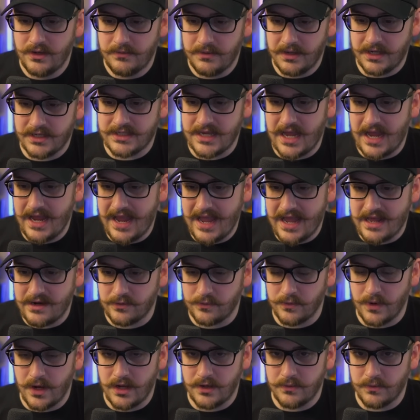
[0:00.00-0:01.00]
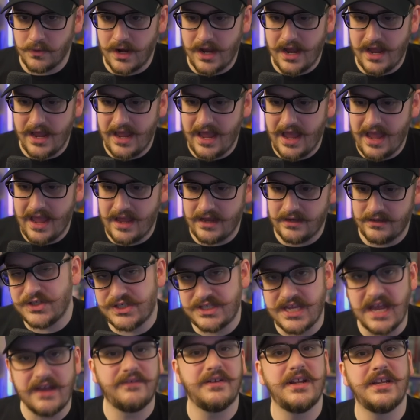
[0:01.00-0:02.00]
Because I had a run where I had
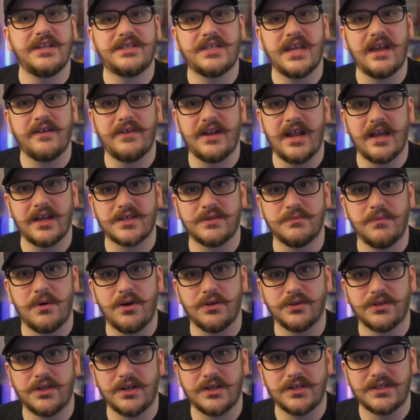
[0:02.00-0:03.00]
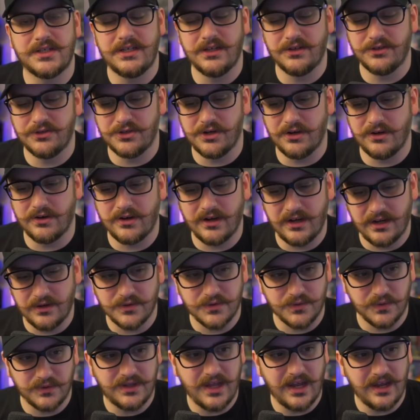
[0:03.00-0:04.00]
77x mult on a Steel Joker and it
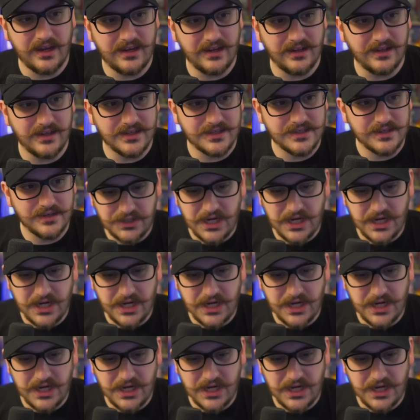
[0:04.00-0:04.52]
was ridiculous.